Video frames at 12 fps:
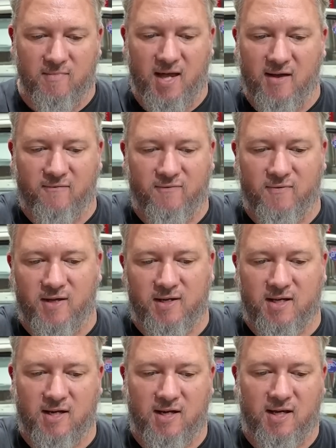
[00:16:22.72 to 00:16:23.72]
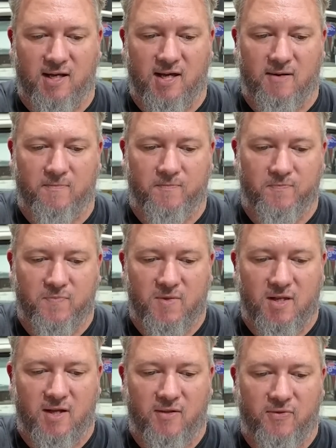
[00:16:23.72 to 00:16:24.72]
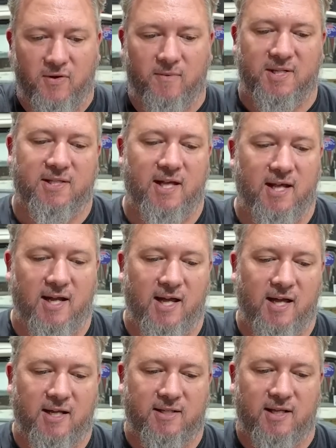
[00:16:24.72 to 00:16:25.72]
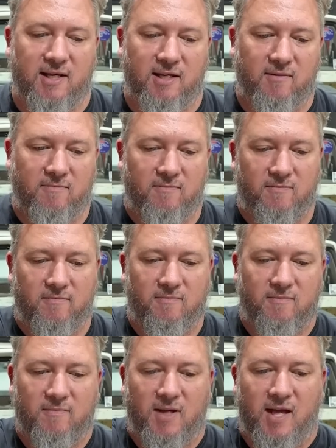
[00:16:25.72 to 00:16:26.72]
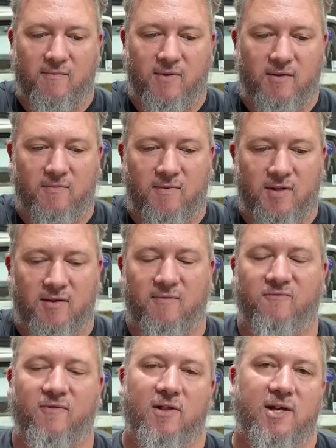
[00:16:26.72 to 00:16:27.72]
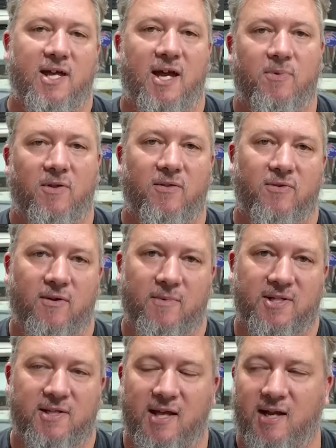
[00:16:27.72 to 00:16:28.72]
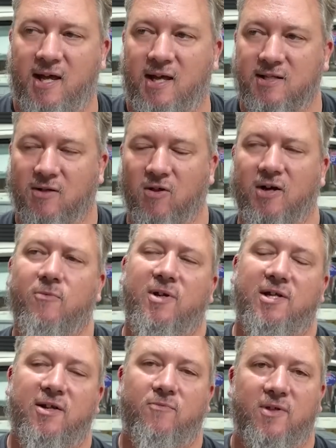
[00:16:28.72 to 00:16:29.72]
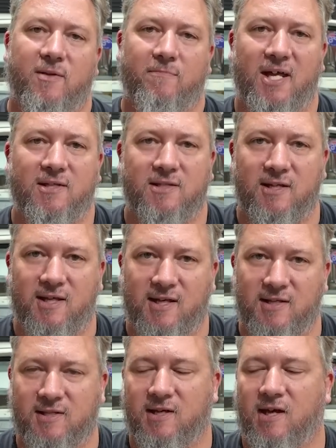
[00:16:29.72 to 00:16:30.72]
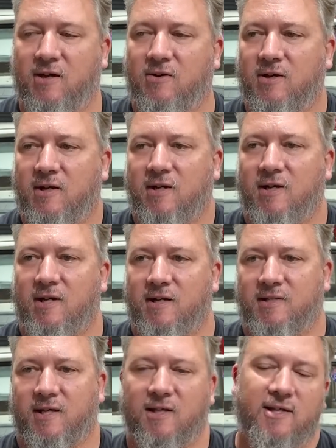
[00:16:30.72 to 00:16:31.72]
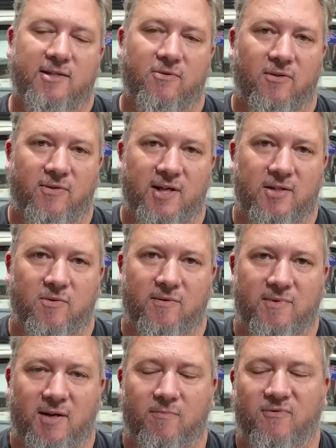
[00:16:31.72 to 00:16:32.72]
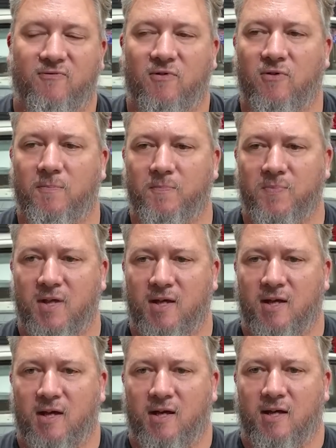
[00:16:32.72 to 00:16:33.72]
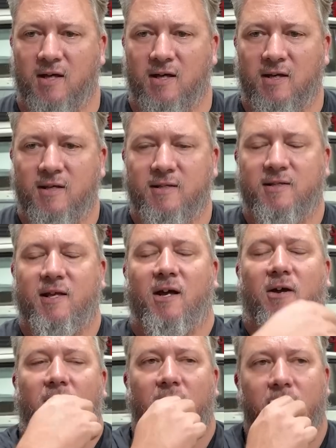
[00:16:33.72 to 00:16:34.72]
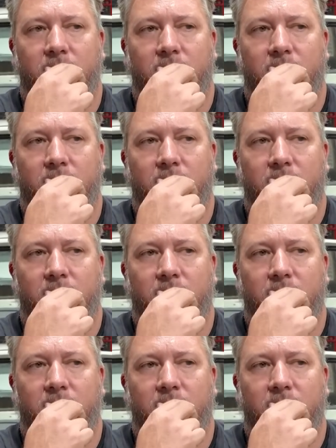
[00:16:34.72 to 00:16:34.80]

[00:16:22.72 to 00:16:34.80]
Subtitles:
have like a thermostat housing, have the filler cap on the thermostat housing like we did with a Mazda years ago. So these are all things we've done before. So